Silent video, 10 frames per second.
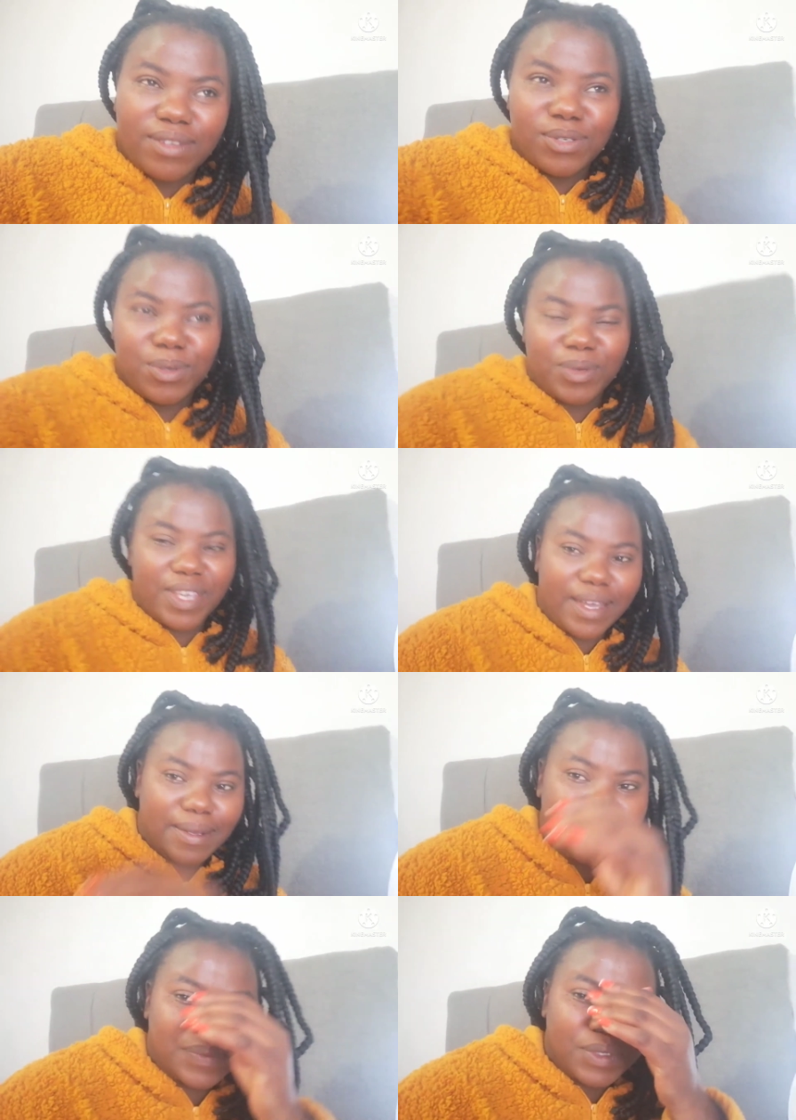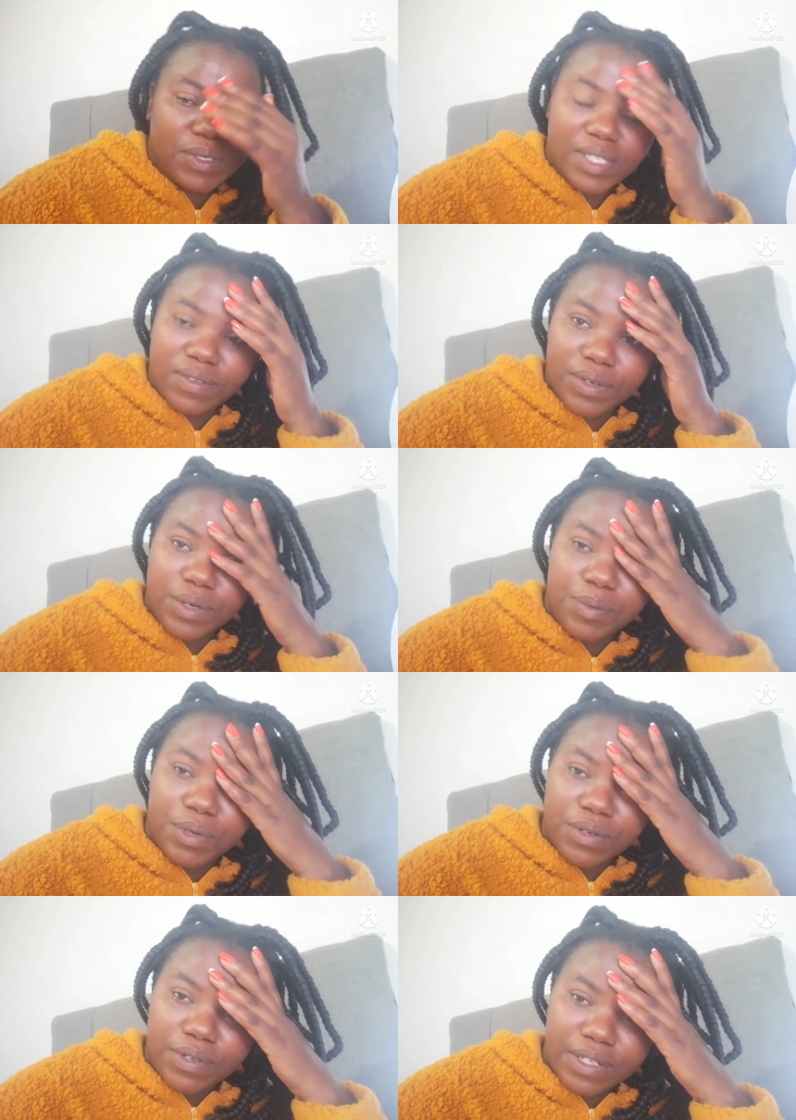So yeah, it was a very
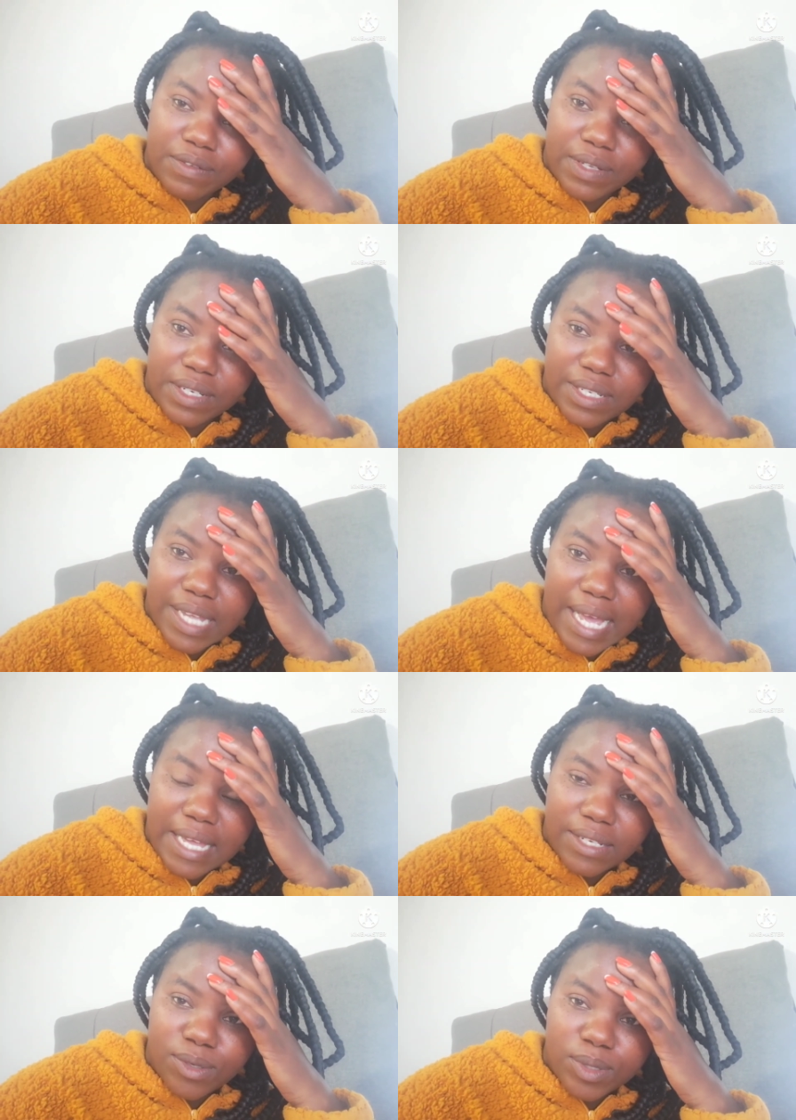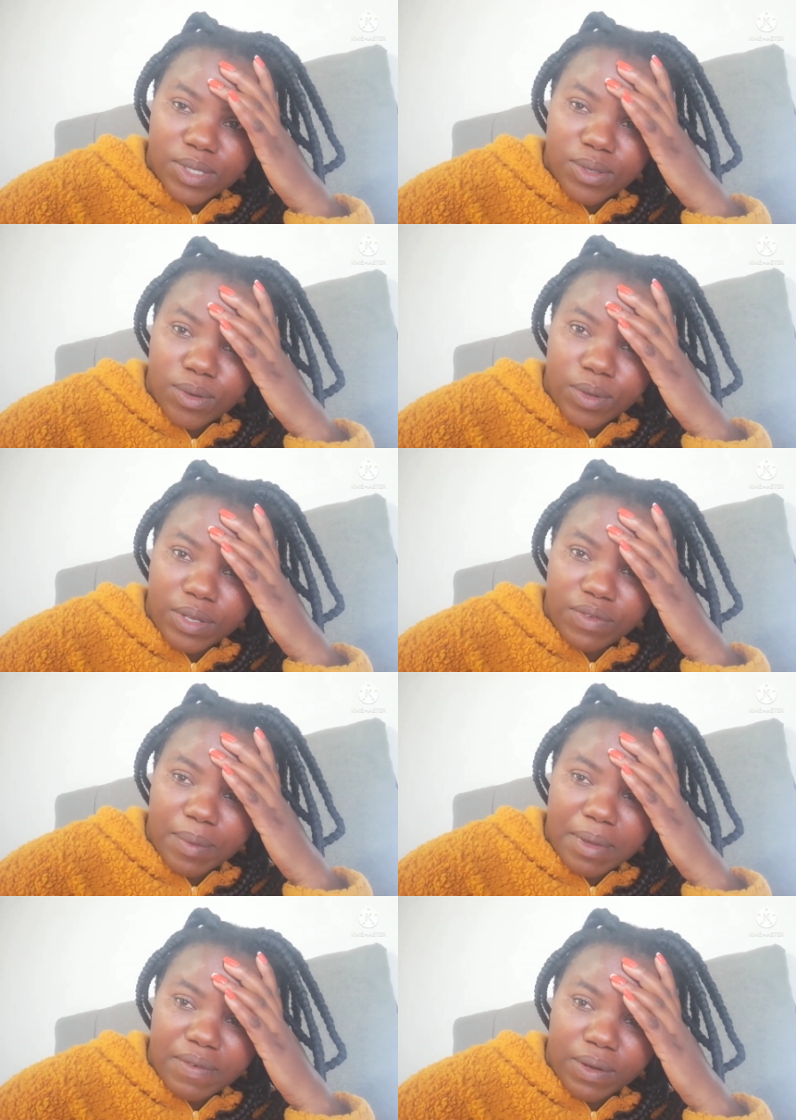beautiful event. I don't know if
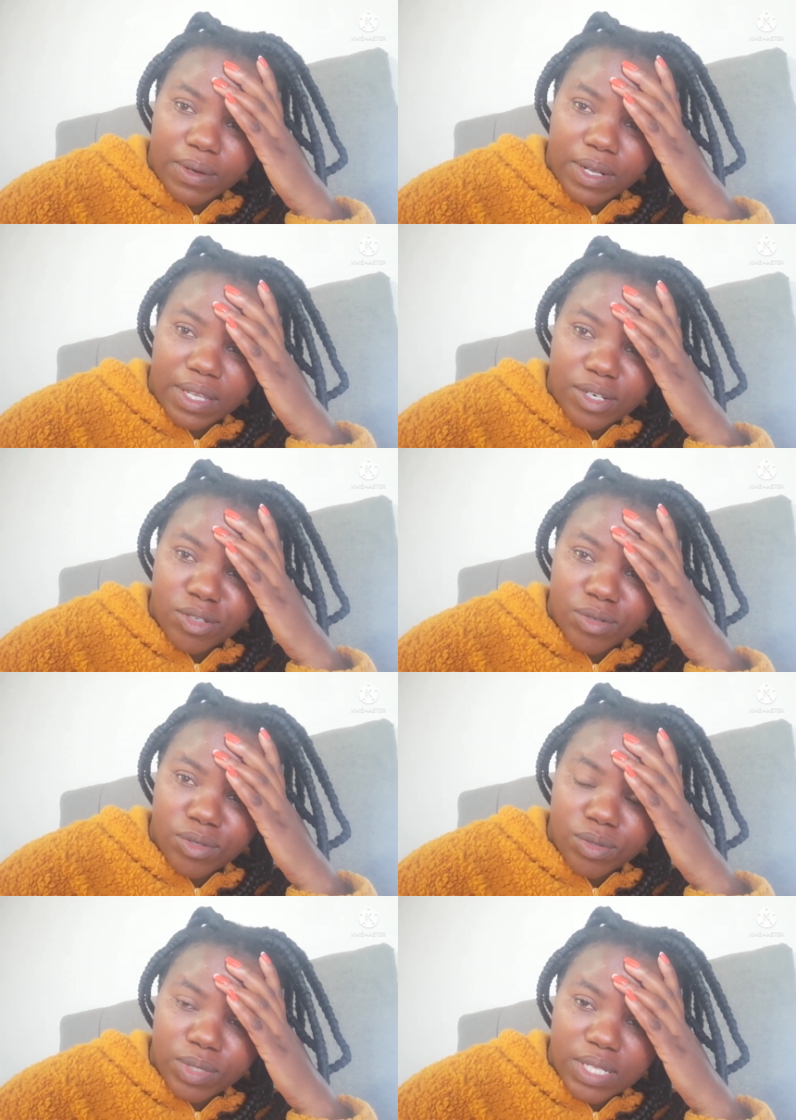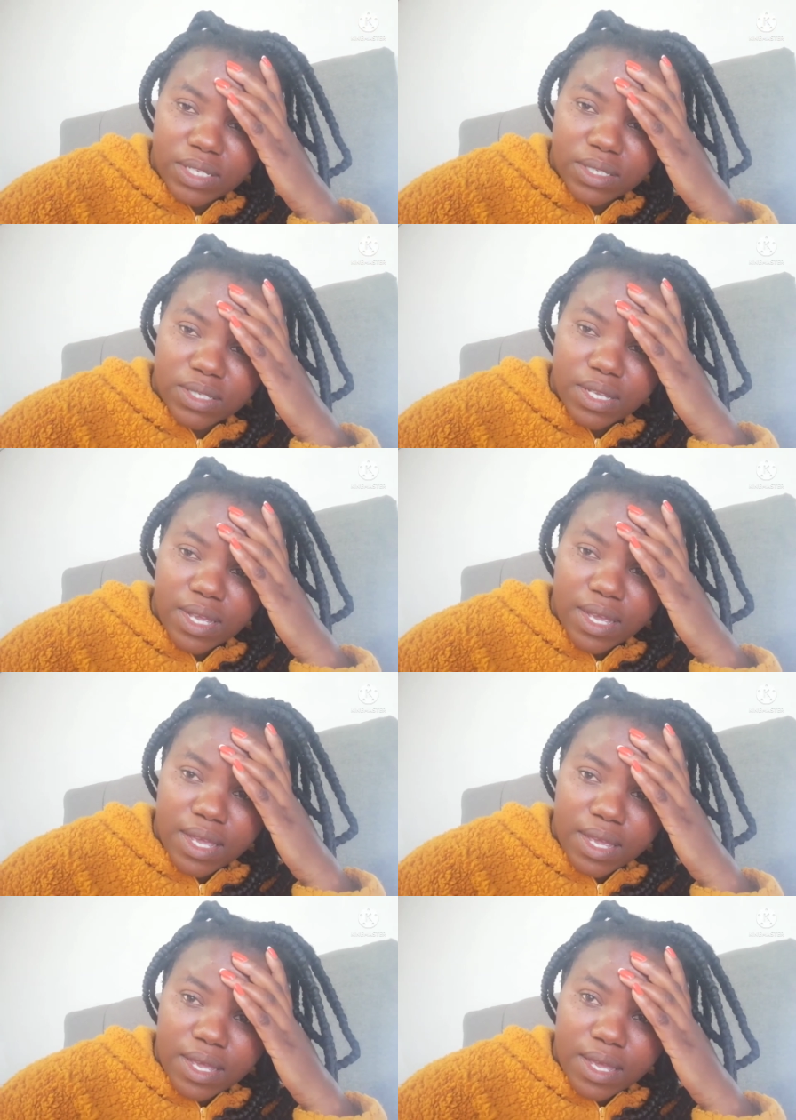I'm ever gonna get used to this
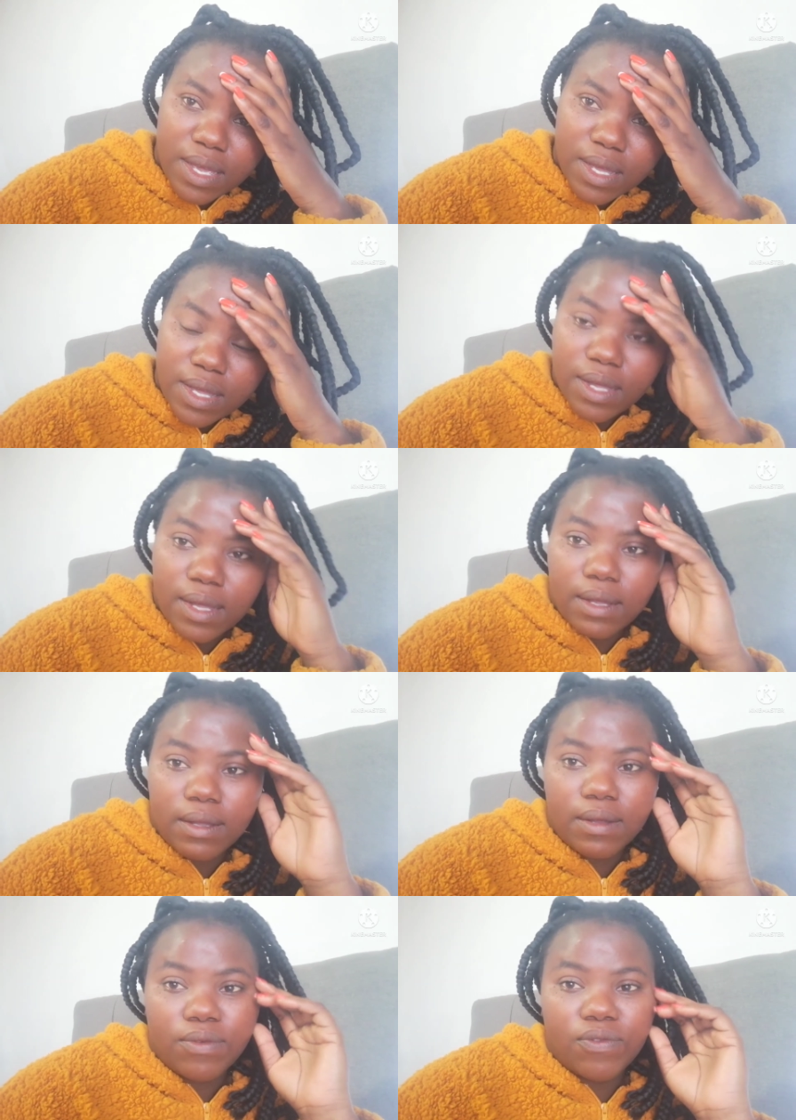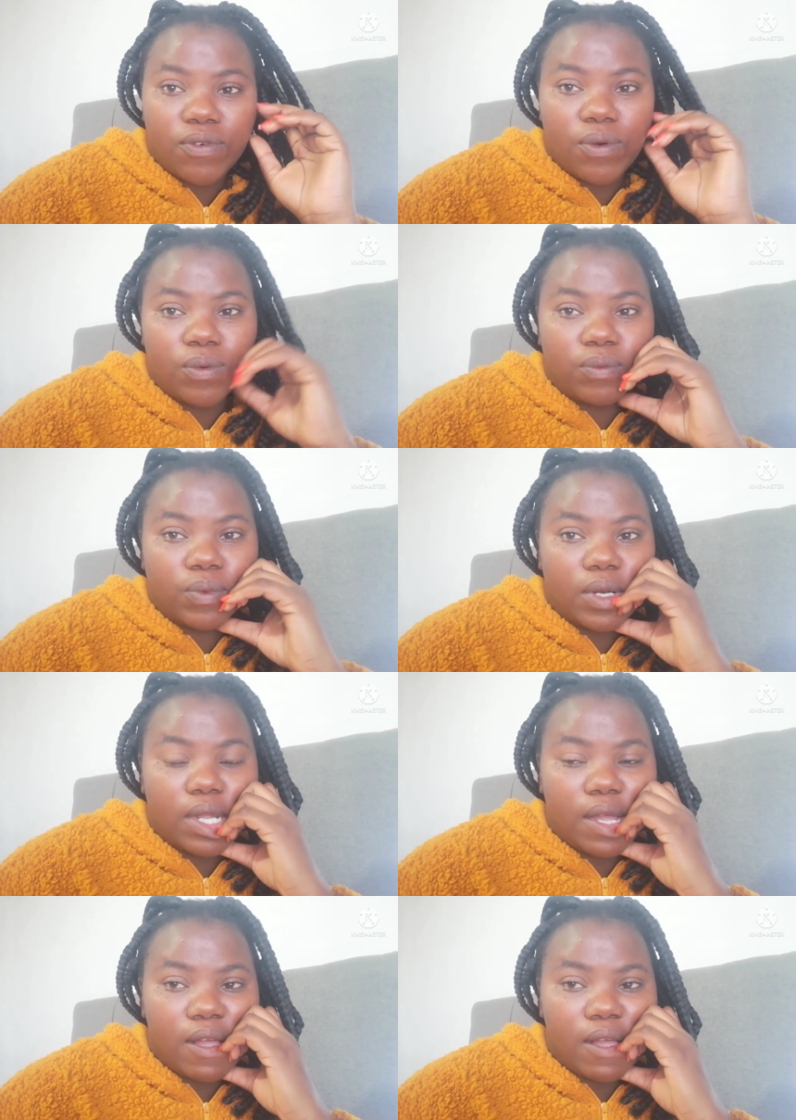phone.